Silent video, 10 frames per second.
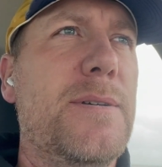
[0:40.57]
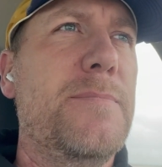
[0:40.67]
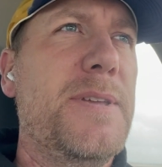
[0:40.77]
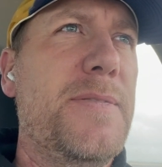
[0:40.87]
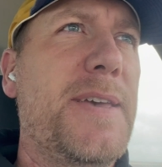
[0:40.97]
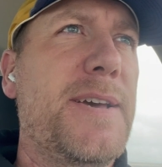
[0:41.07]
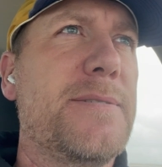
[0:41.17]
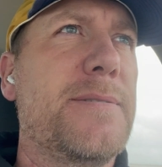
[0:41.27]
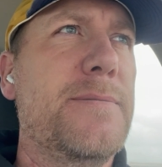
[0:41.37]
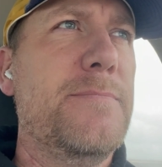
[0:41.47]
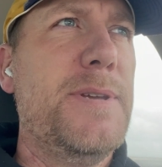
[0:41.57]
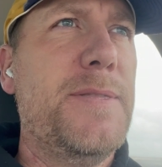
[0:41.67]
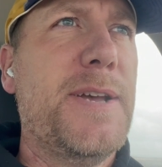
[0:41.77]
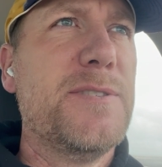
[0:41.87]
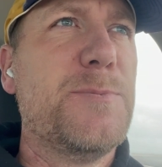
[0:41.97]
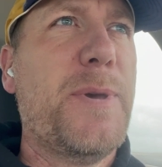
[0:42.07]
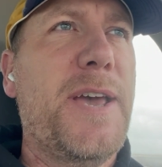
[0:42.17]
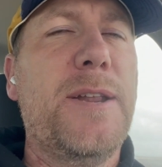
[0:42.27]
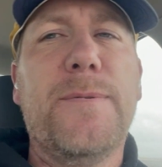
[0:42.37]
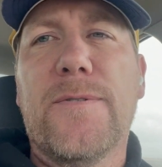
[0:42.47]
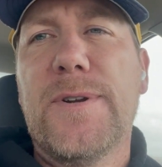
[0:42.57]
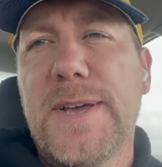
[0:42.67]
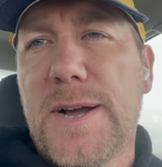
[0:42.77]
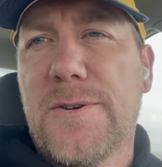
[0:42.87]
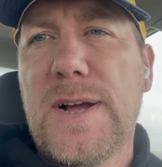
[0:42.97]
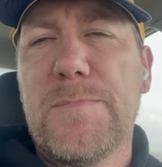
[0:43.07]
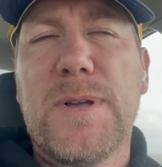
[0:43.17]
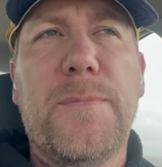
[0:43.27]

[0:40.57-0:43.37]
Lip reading: in that span, and we've already got crop